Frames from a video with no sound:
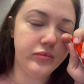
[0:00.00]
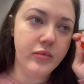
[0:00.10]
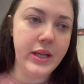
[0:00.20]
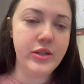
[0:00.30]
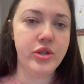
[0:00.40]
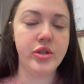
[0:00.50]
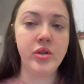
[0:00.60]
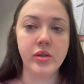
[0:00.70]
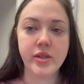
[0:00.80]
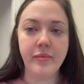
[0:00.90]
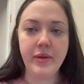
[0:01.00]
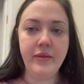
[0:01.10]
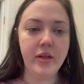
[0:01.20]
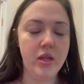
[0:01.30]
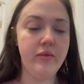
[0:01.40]
it's just not something
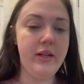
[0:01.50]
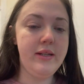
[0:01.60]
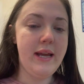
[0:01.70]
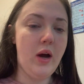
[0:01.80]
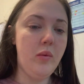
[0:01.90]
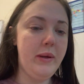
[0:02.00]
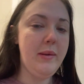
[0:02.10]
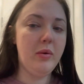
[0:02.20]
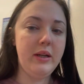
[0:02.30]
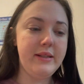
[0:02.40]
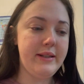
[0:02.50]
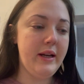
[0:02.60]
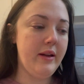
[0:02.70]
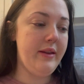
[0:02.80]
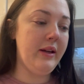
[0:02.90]
that you really tell people, is it?
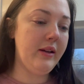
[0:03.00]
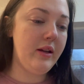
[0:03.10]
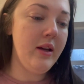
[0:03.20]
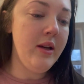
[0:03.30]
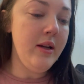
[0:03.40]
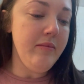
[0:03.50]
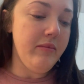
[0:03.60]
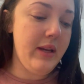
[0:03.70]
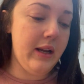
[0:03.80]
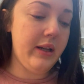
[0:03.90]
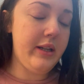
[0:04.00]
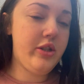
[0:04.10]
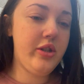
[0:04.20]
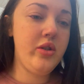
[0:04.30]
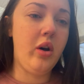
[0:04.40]
I think, yeah, like it's
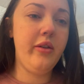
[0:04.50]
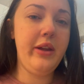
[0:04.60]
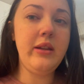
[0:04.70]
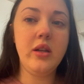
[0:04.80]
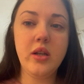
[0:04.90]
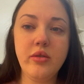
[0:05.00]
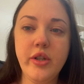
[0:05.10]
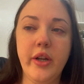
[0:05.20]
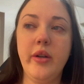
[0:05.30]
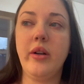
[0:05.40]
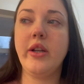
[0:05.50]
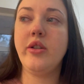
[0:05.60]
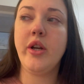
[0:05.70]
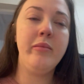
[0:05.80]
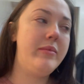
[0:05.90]
just not a thing that you do. Like you
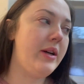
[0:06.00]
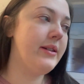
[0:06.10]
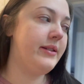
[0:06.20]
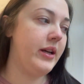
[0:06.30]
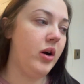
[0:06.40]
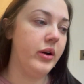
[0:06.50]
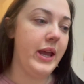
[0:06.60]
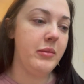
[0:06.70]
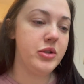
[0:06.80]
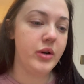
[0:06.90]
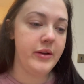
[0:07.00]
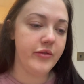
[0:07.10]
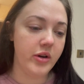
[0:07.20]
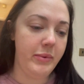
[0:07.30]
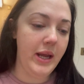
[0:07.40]
don't like say, oh yeah, we're trying
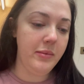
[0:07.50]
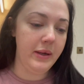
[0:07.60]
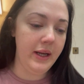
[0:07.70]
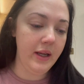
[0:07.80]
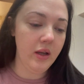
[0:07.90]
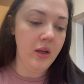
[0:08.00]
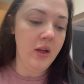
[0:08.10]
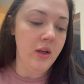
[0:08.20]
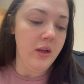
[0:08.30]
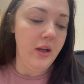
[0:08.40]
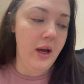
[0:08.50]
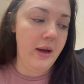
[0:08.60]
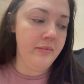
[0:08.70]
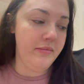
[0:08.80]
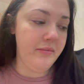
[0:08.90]
for a baby.
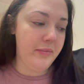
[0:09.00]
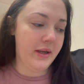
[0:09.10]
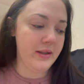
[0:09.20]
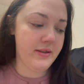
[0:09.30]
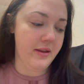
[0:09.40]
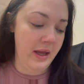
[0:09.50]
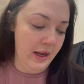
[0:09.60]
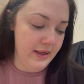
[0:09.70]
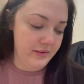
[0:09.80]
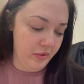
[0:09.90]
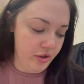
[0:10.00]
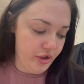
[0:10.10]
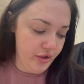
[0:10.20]
Because the thing is, once you